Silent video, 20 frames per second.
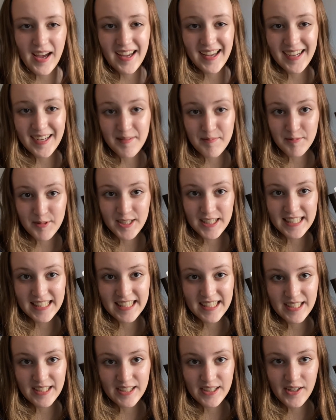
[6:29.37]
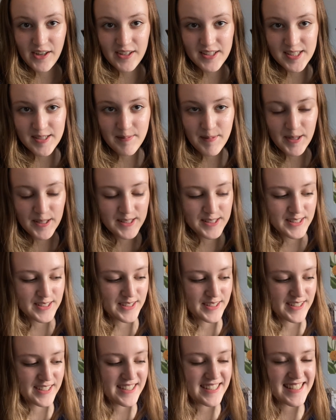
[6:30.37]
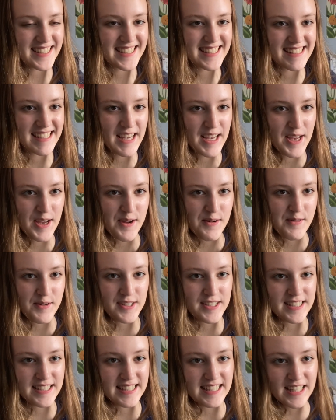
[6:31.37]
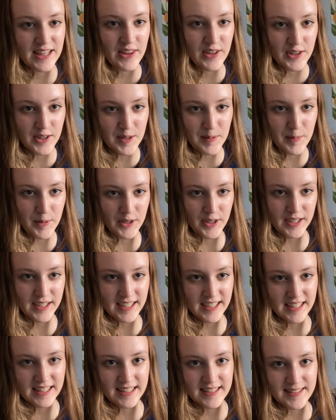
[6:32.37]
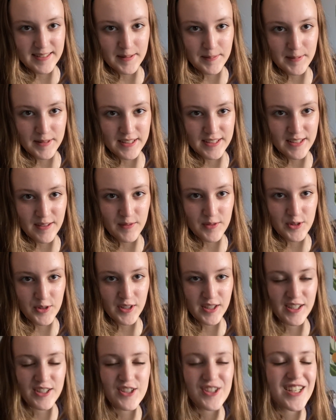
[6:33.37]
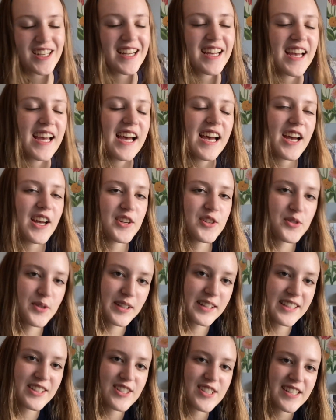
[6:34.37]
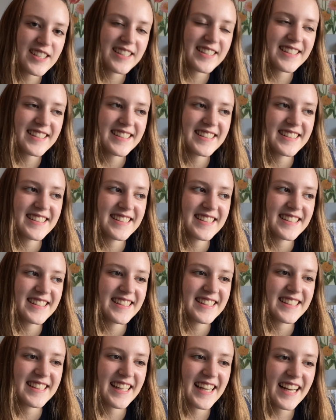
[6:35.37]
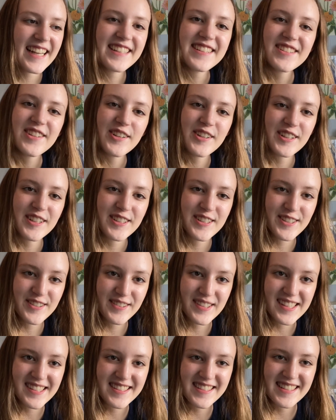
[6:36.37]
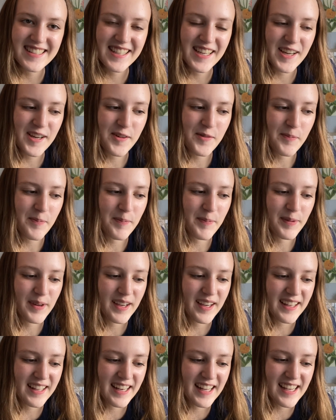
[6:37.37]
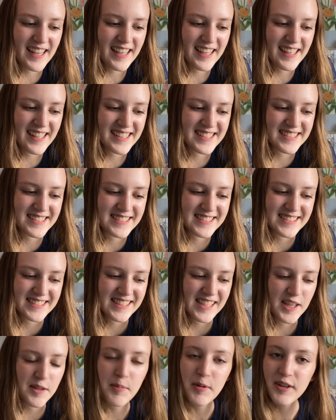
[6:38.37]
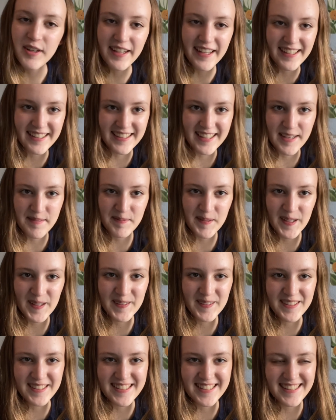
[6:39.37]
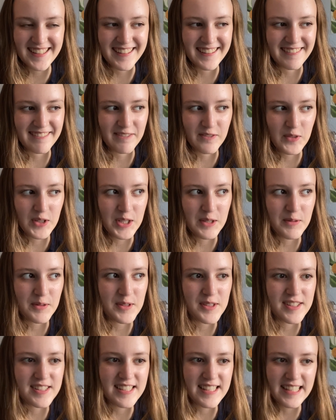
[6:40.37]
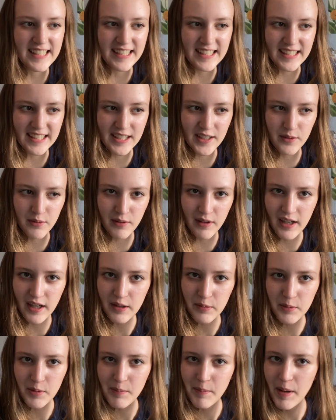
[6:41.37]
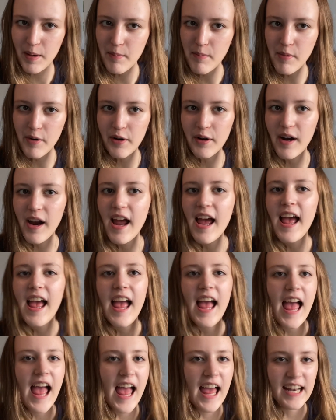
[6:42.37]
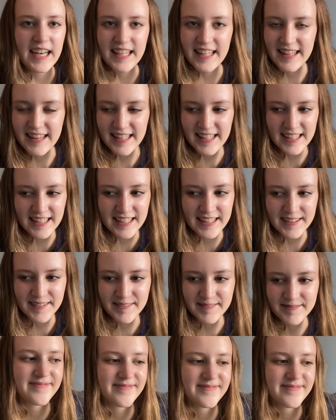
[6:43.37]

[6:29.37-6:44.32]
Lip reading: I'm reading Gods and Monsters, which is the third book in the Serpent and Dove trilogy, a trilogy that I started 2 years ago, but the book hadn't come out, so we will see if I remember anything.